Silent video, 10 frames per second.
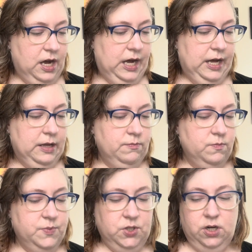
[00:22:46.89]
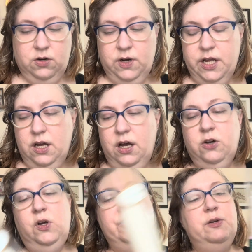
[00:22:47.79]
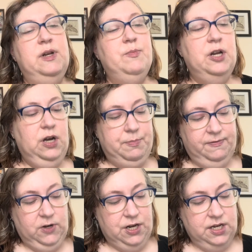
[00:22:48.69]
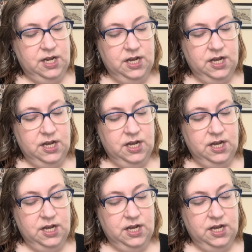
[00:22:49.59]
Also when I brought it up to front,